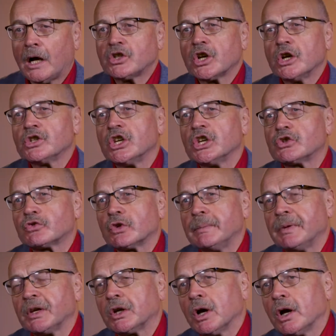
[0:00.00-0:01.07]
chose history
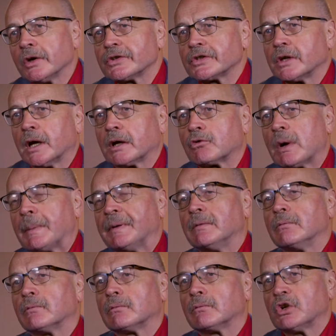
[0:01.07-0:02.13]
because I grew up
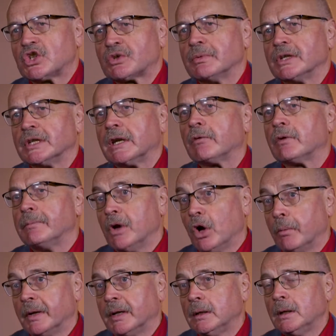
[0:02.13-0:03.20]
in Richmond here in
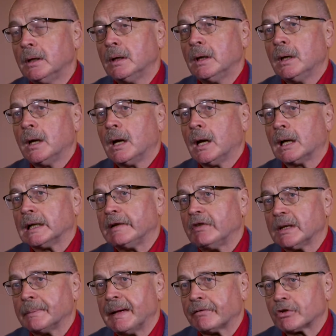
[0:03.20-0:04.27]
Melbourne,
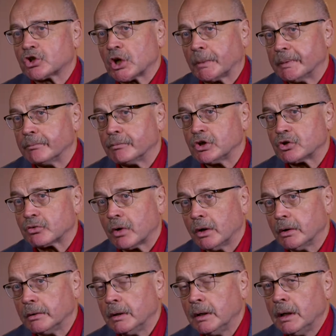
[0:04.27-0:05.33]
living above a shop in Bridge
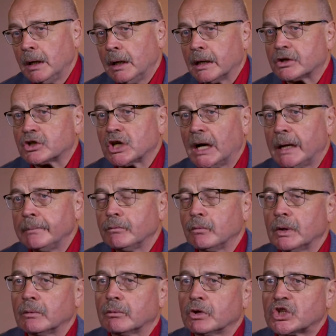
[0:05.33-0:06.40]
Road at a time
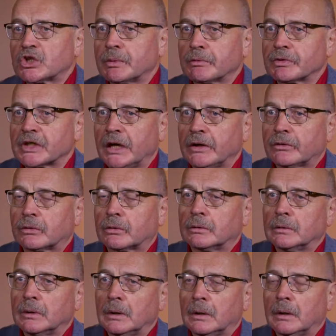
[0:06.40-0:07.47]
when Richmond was going through
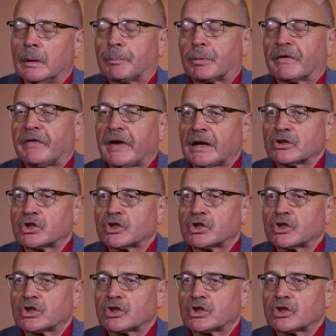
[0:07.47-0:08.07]
a profound